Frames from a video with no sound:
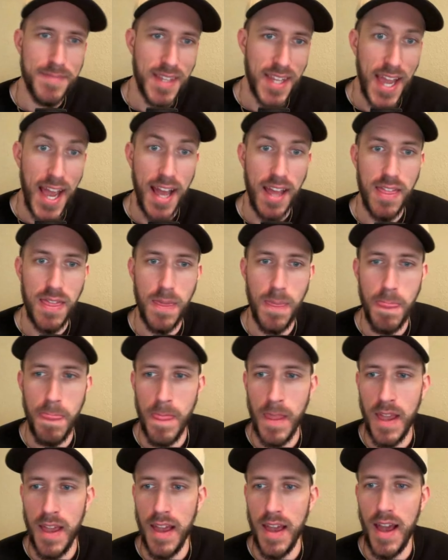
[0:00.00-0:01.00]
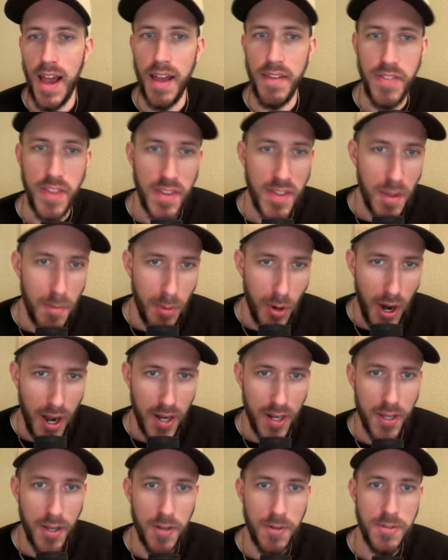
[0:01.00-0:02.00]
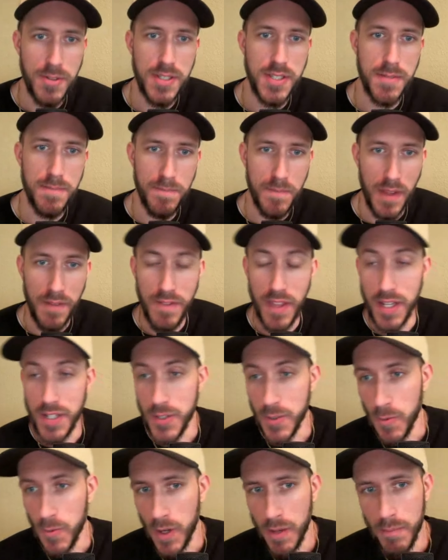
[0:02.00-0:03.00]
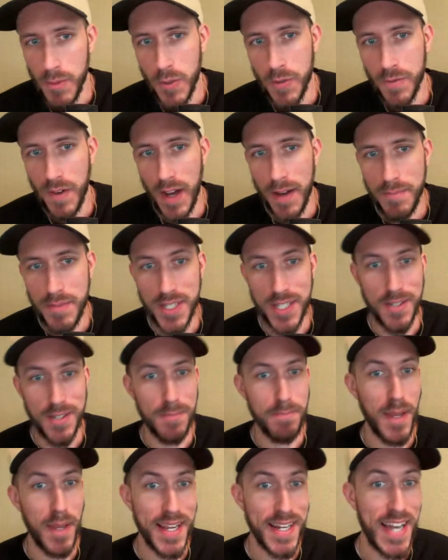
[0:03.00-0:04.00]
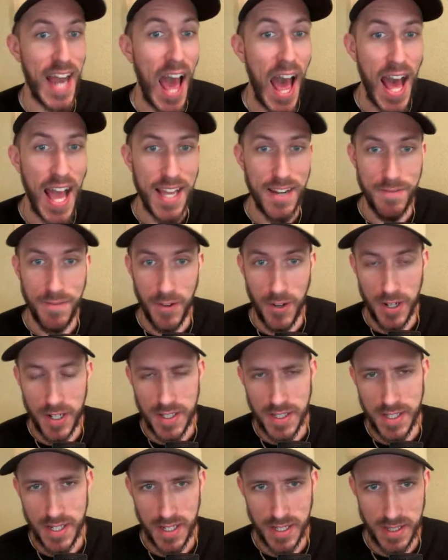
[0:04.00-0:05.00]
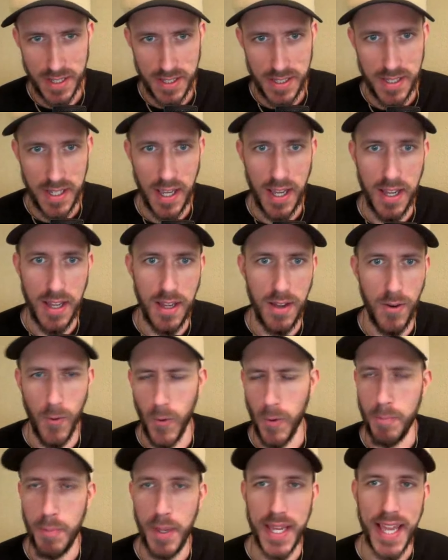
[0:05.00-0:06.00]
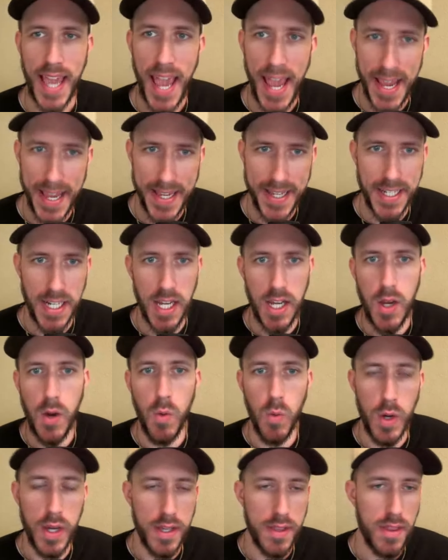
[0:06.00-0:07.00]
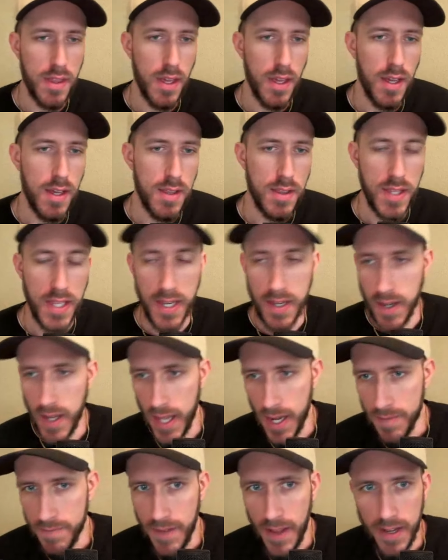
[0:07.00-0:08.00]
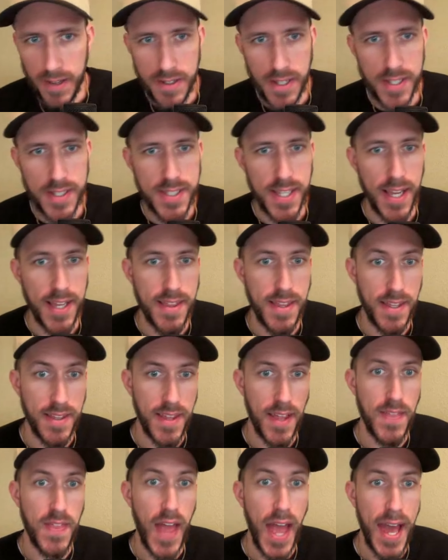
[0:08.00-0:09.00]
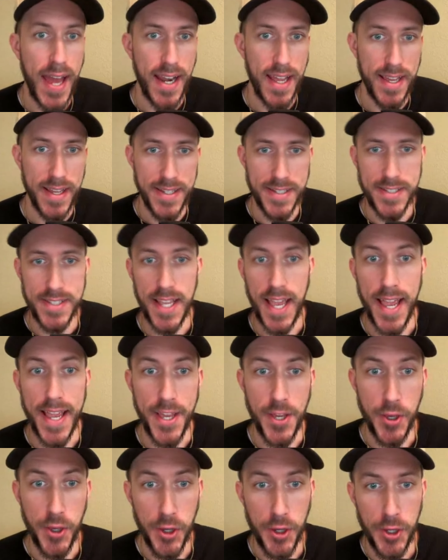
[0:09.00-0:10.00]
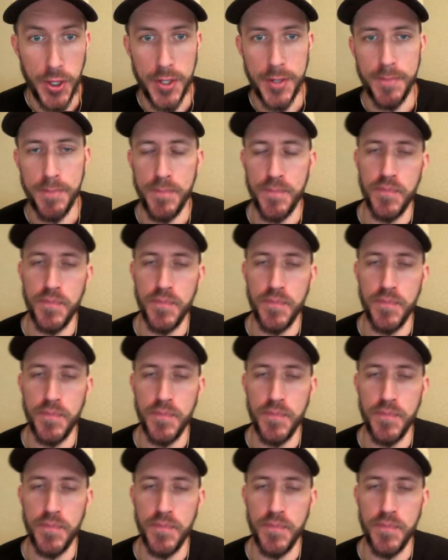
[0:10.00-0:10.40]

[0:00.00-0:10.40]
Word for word: yeah, I think the Broncos, if they do want to move up to pick nine, for instance, uh, or pick eight with the Atlanta Falcons, I think that that is a good,